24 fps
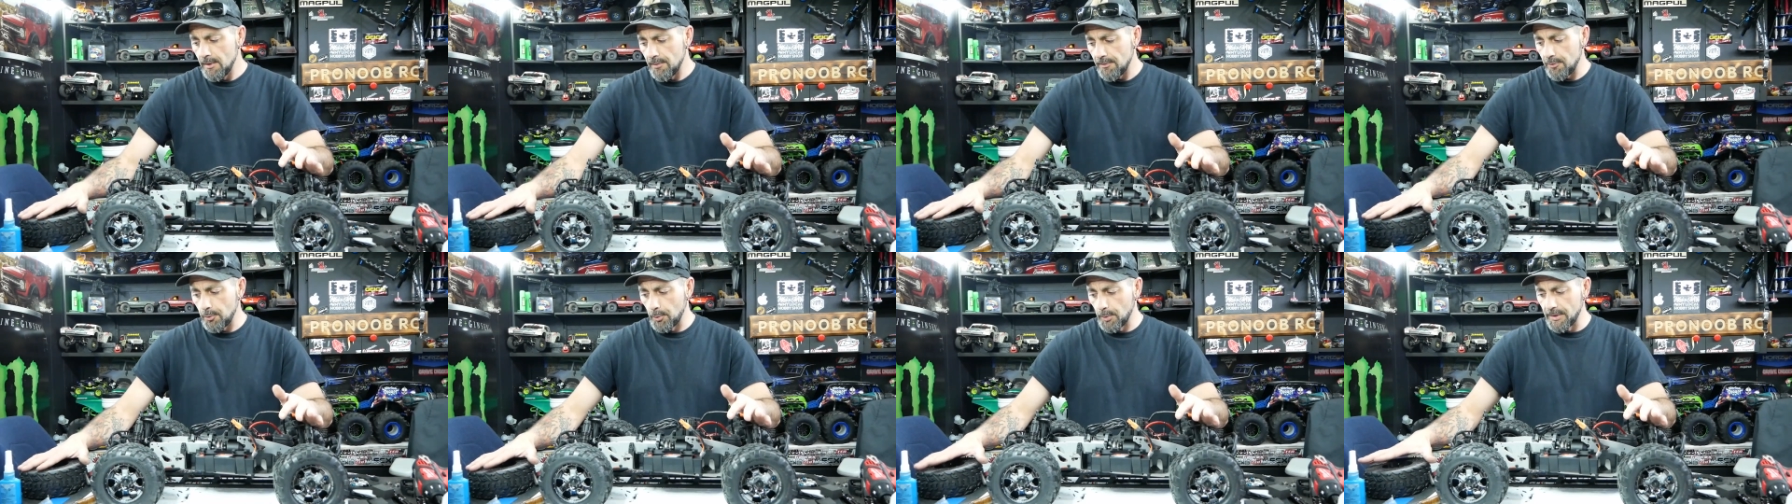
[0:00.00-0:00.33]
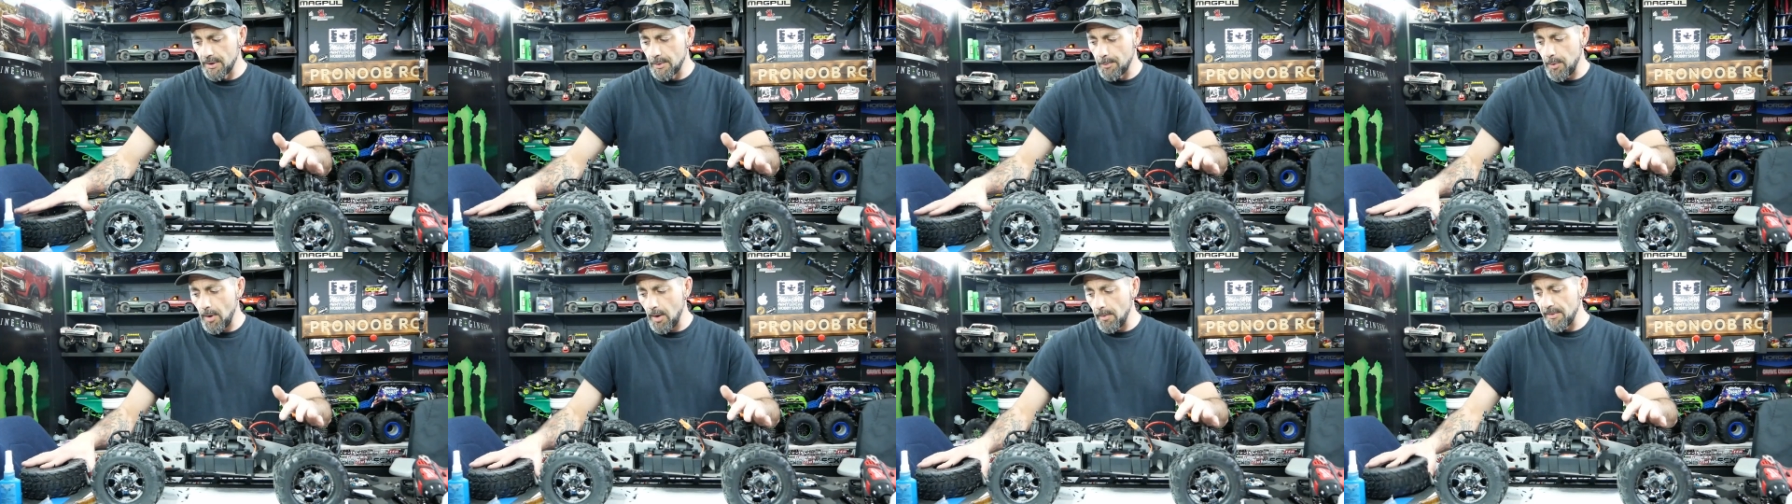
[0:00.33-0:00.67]
So we're
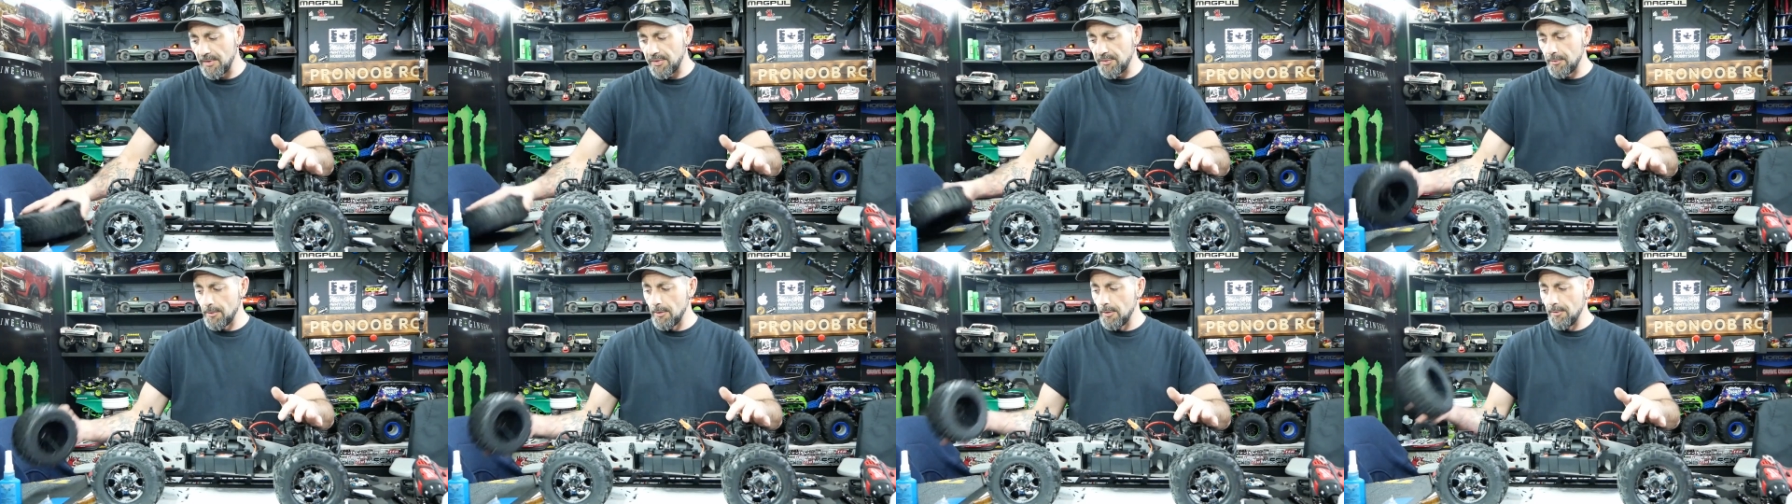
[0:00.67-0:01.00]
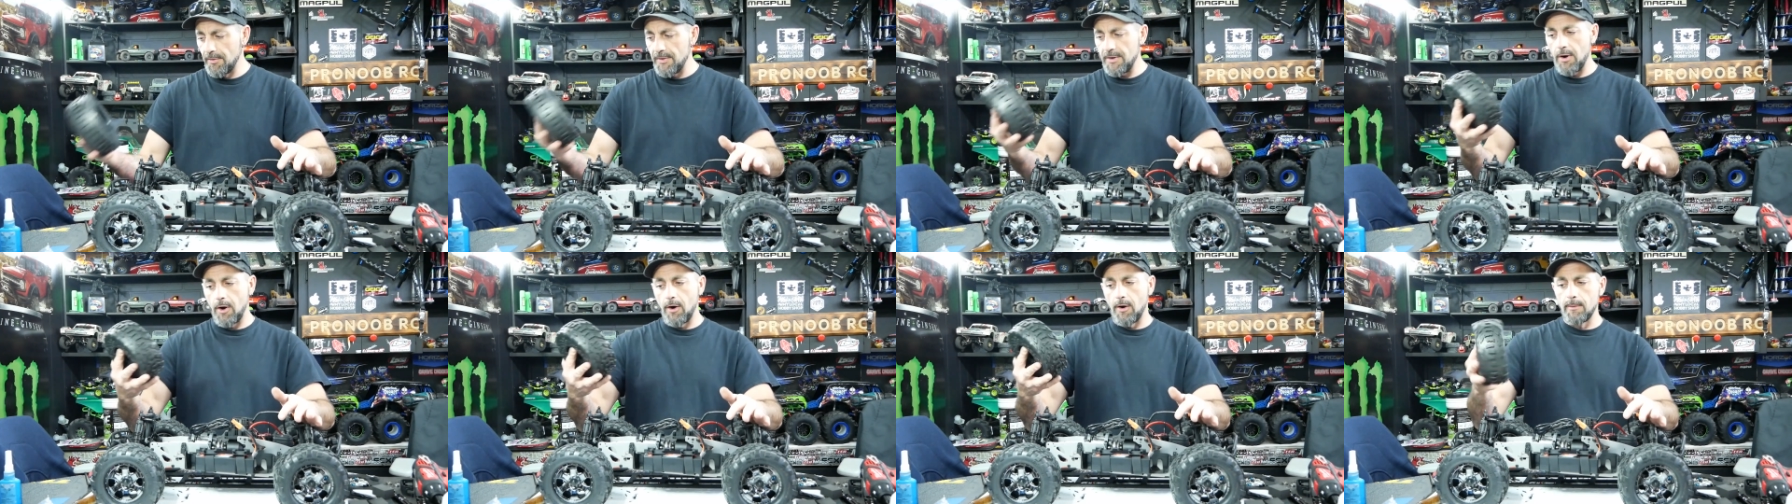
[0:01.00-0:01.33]
going to probably throw
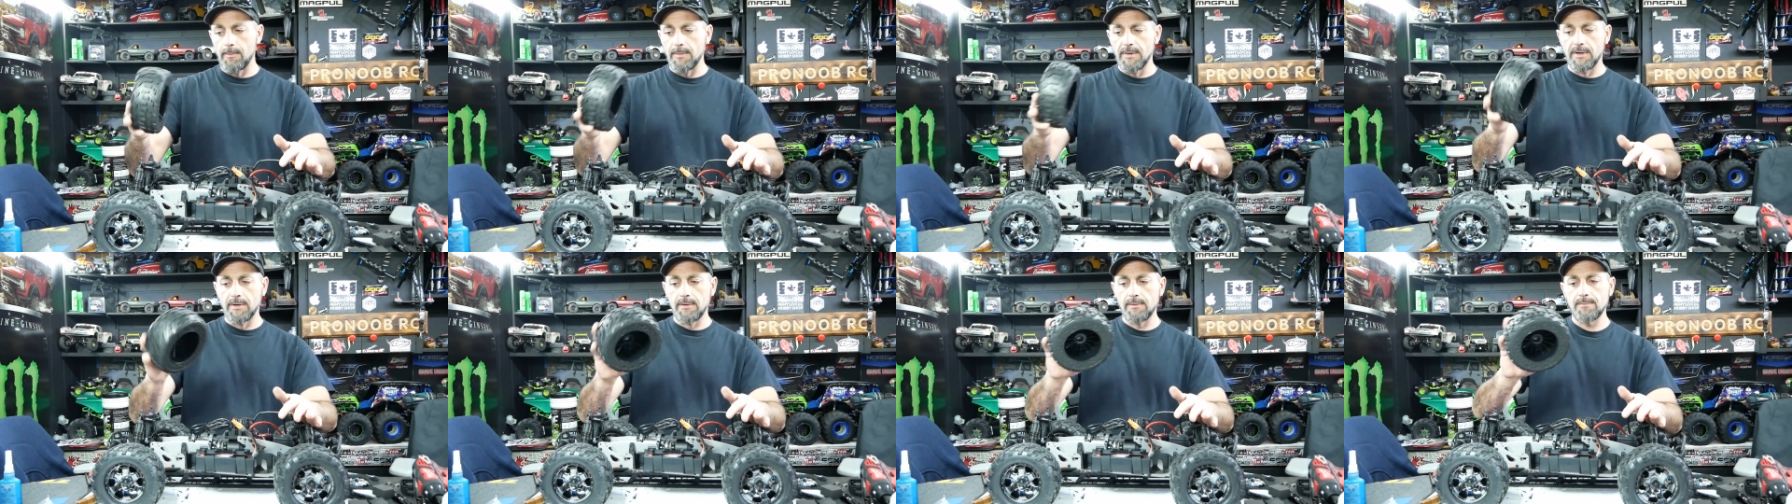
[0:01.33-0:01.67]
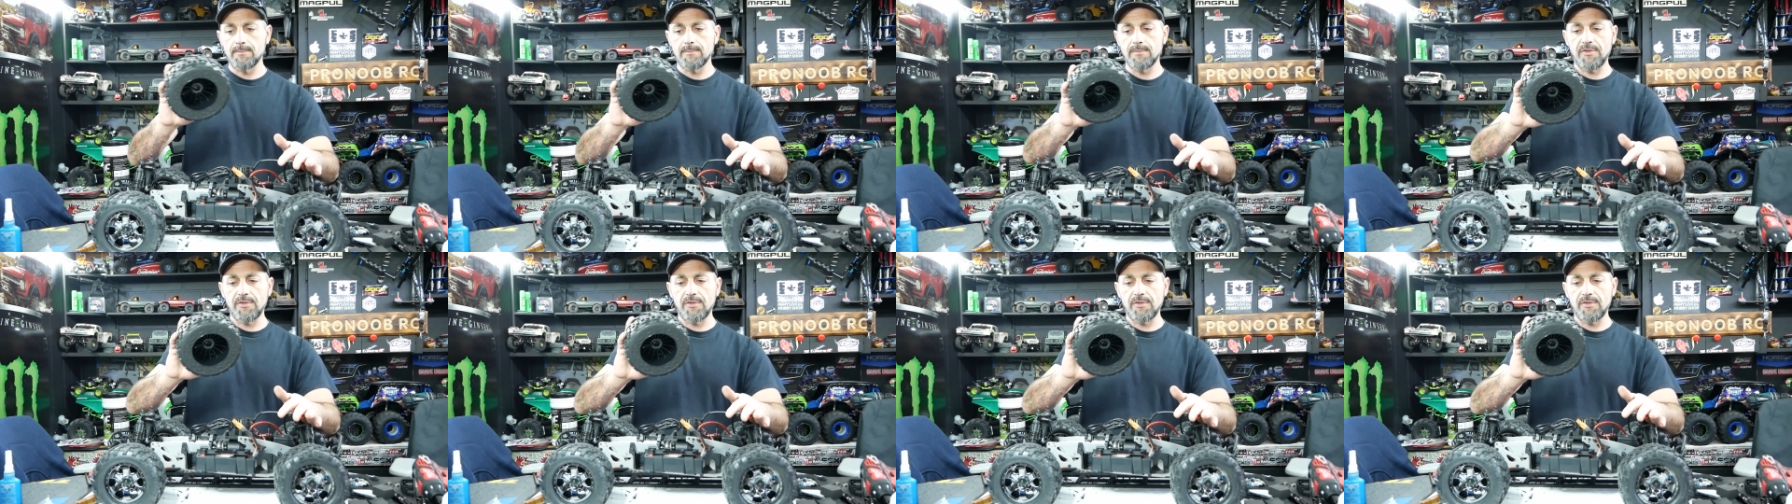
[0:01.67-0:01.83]
the ARRMA